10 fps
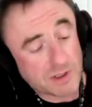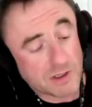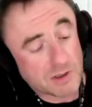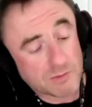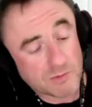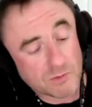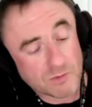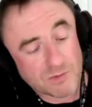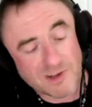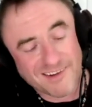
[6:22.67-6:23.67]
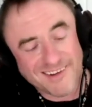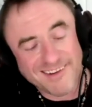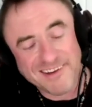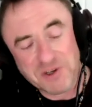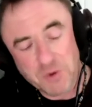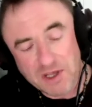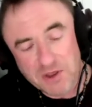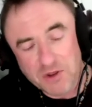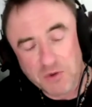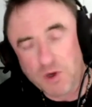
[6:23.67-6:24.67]
Um, in a way,
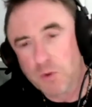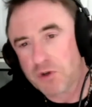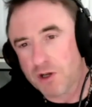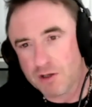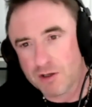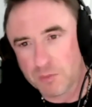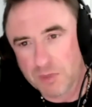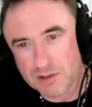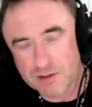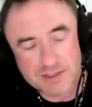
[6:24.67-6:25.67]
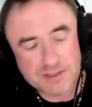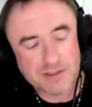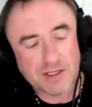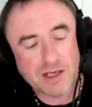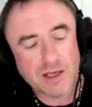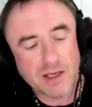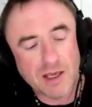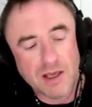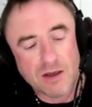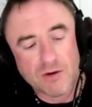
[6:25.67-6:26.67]
the way we're talking about this today
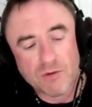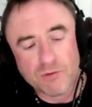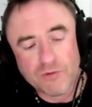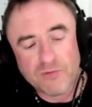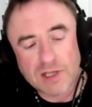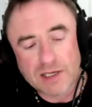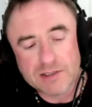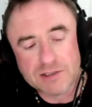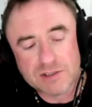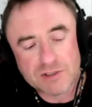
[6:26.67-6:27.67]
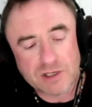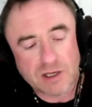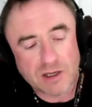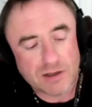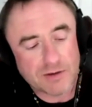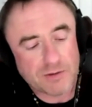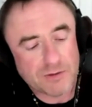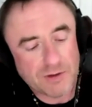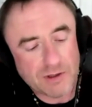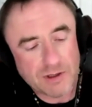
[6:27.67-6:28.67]
reflects uh,
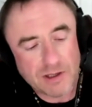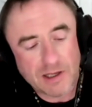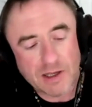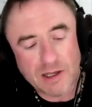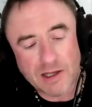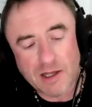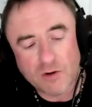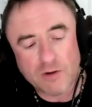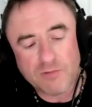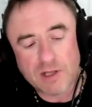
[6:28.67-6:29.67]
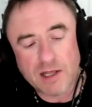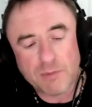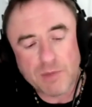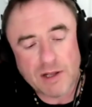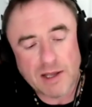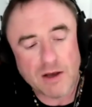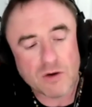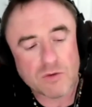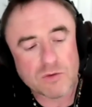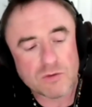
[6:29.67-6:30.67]
an awful lot about
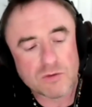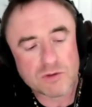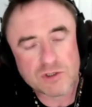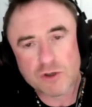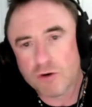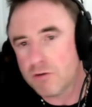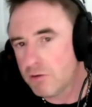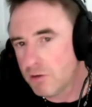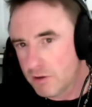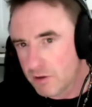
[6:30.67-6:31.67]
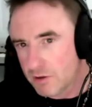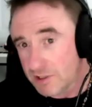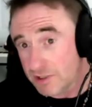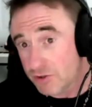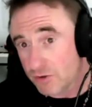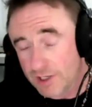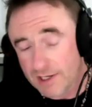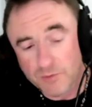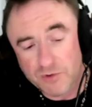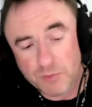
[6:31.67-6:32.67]
how the show, this show
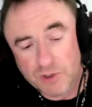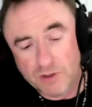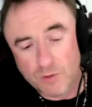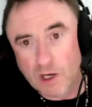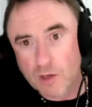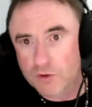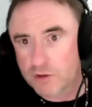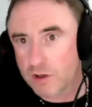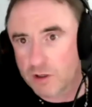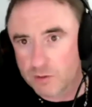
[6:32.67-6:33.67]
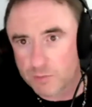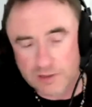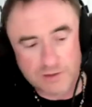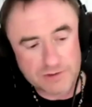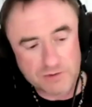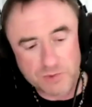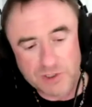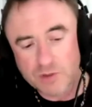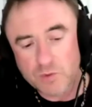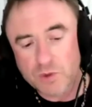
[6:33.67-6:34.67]
came to be, why we're talking about this to
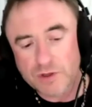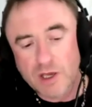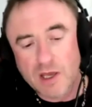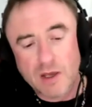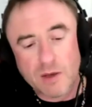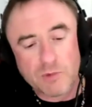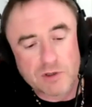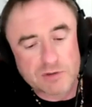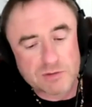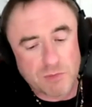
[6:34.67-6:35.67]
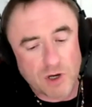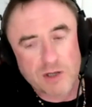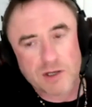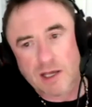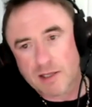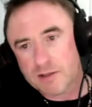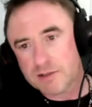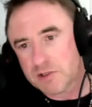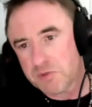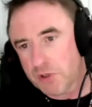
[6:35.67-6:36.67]
begin with, because Martin had
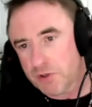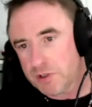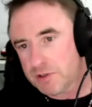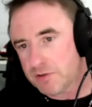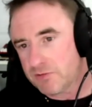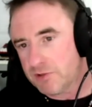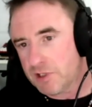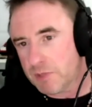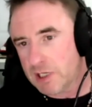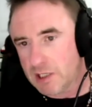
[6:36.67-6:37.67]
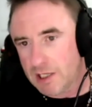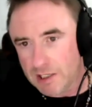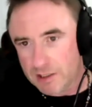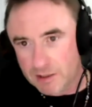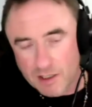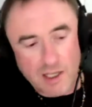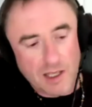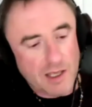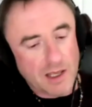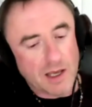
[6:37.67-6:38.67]
this experience of reading Michael Eigen,
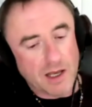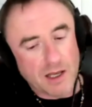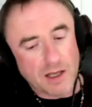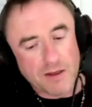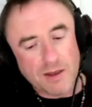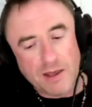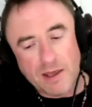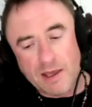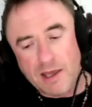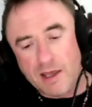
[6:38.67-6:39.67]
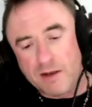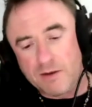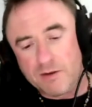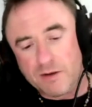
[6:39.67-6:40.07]
uh, and